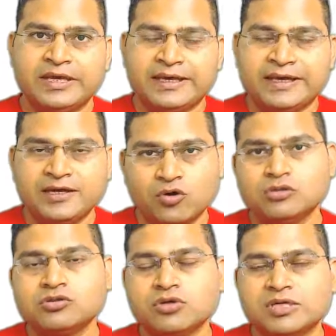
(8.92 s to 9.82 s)
and
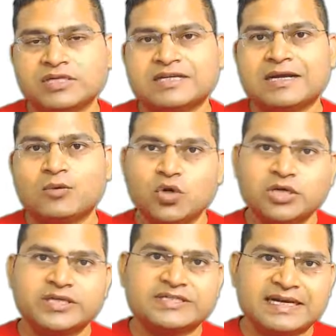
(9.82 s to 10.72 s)
also understand
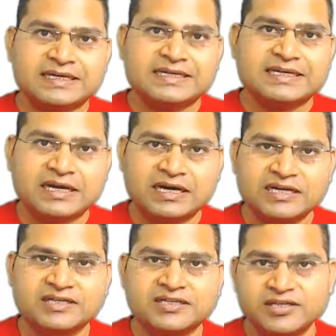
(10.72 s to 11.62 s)
what exactly
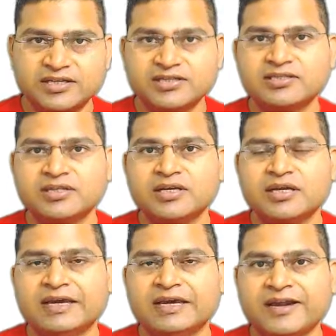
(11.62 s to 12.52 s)
Kite is
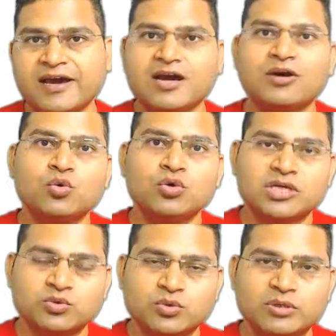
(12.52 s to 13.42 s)
and how
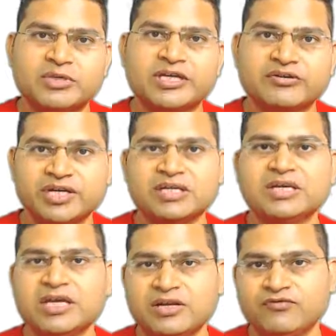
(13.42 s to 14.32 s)
it will be
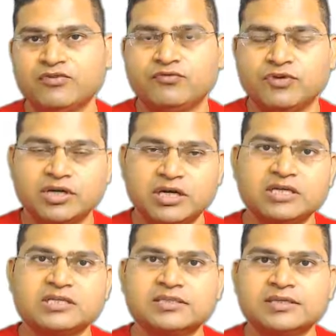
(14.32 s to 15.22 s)
really helpful for
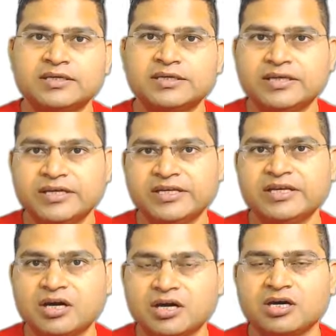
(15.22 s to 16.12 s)
us
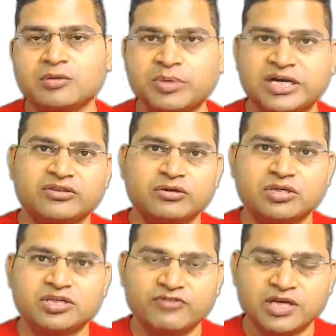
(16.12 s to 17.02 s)
in our
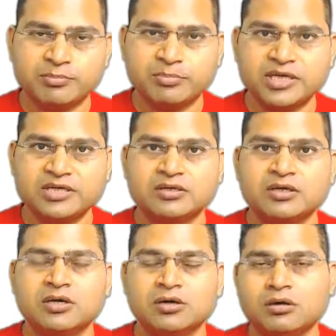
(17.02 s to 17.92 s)
Python development
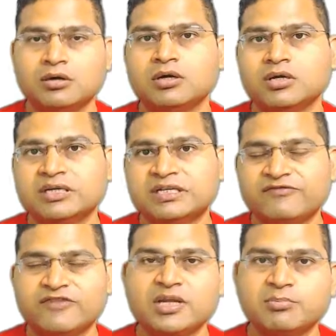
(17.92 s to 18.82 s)
or
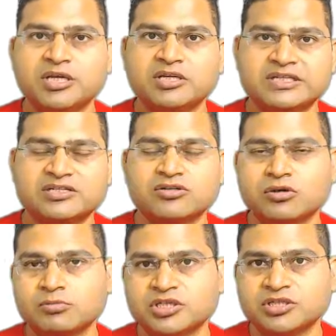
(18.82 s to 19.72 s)
developing test
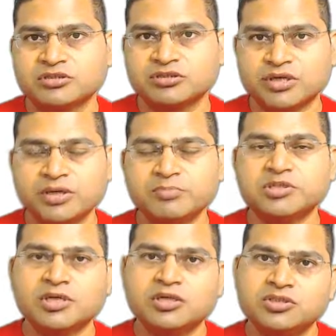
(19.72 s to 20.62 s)
automation scripts
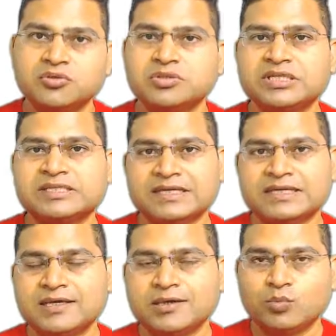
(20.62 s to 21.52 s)
using
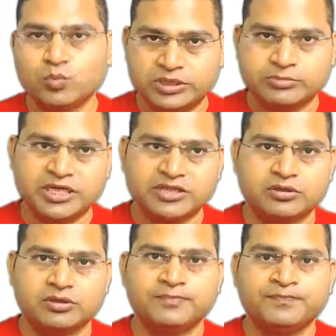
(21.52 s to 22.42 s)
Selenium with
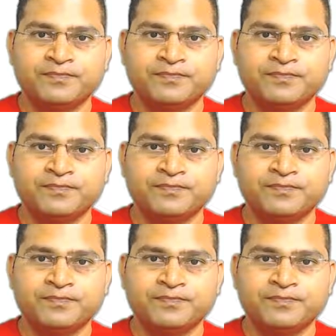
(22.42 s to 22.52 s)
Python.